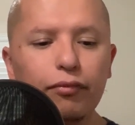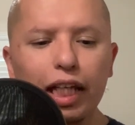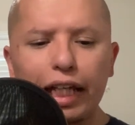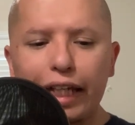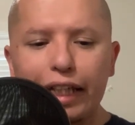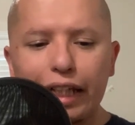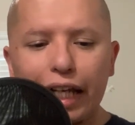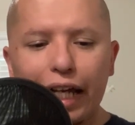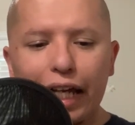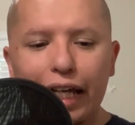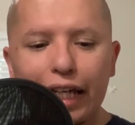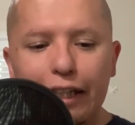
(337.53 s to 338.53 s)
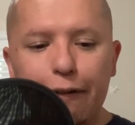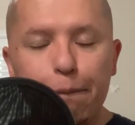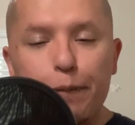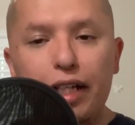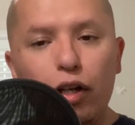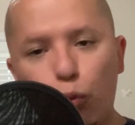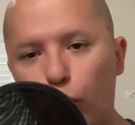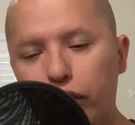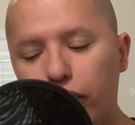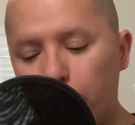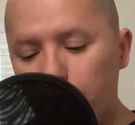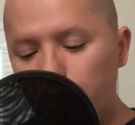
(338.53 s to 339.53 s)
And, and one
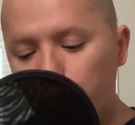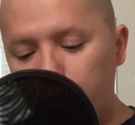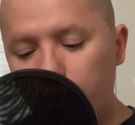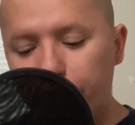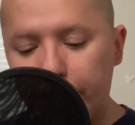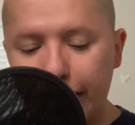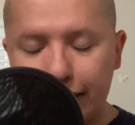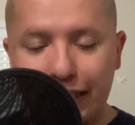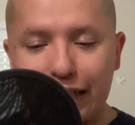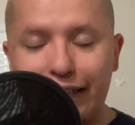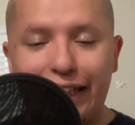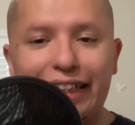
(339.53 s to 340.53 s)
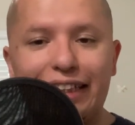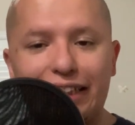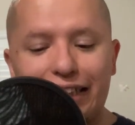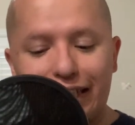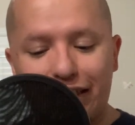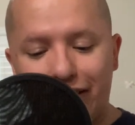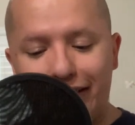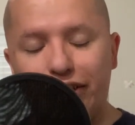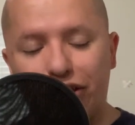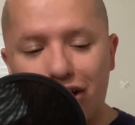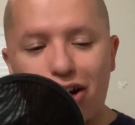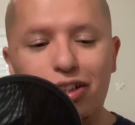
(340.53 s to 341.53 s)
of, and one of the things that this this
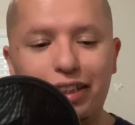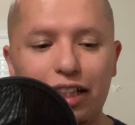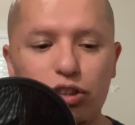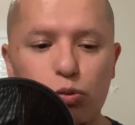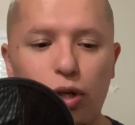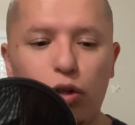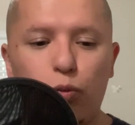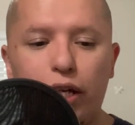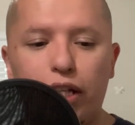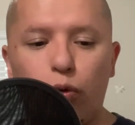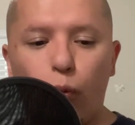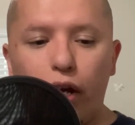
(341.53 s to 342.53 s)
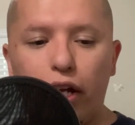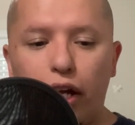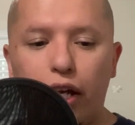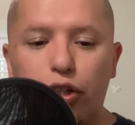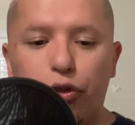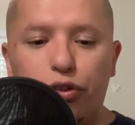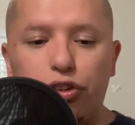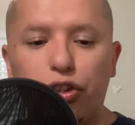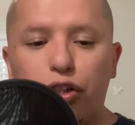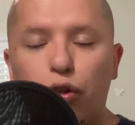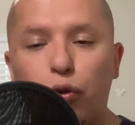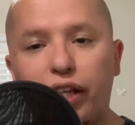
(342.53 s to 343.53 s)
does as well when when you
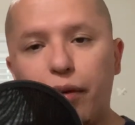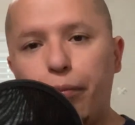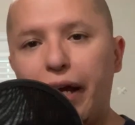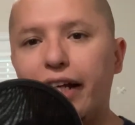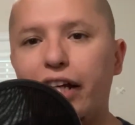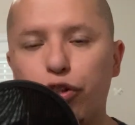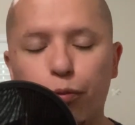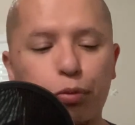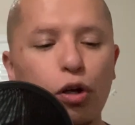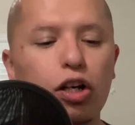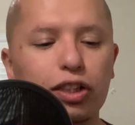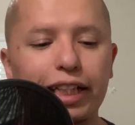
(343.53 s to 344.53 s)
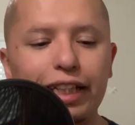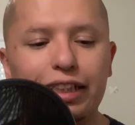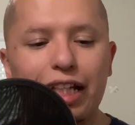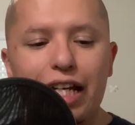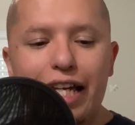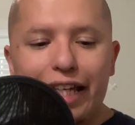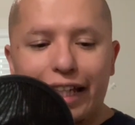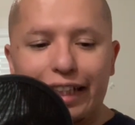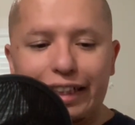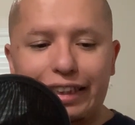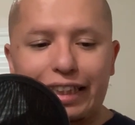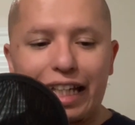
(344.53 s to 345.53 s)
start looking back at your progress
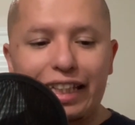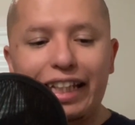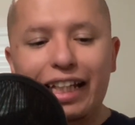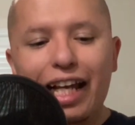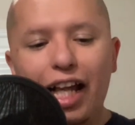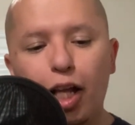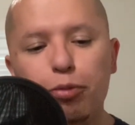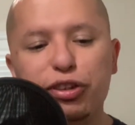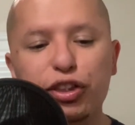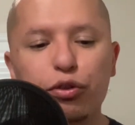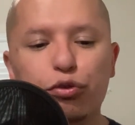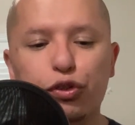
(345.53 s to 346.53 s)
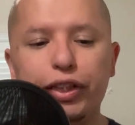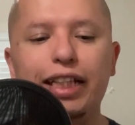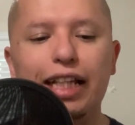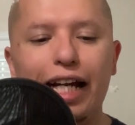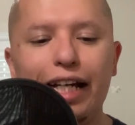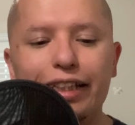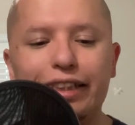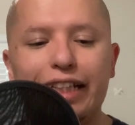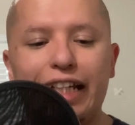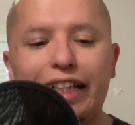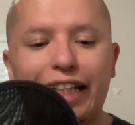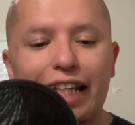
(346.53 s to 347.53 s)
is that it helps you realize
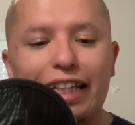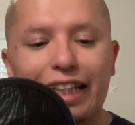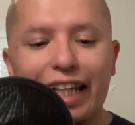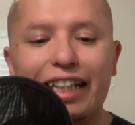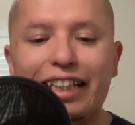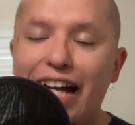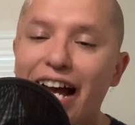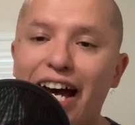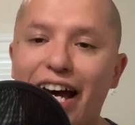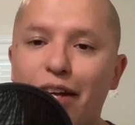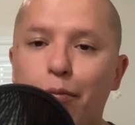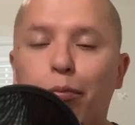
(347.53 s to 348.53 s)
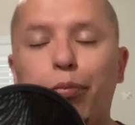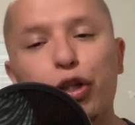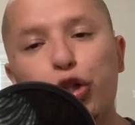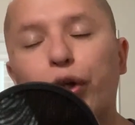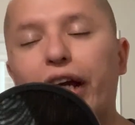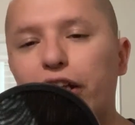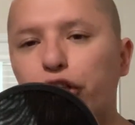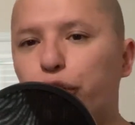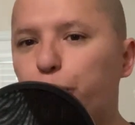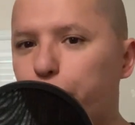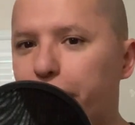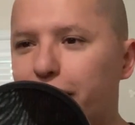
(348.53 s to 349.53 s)
that it can take time, but you can
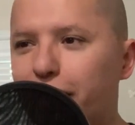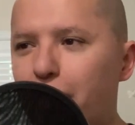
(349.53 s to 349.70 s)
do it.